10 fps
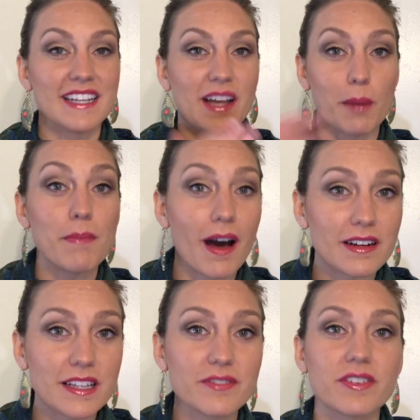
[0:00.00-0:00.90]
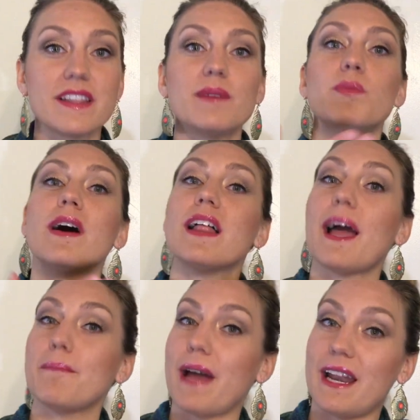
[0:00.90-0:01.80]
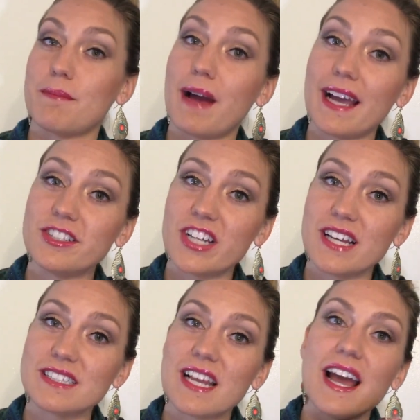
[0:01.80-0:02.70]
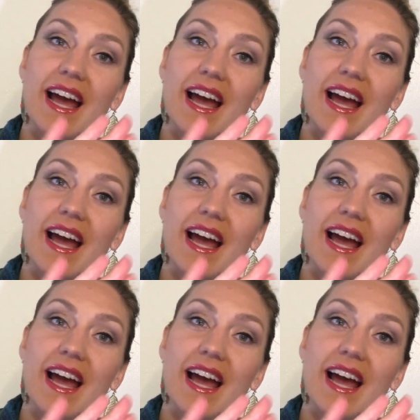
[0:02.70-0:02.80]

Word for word: Now I model it for them while I'm patting my chest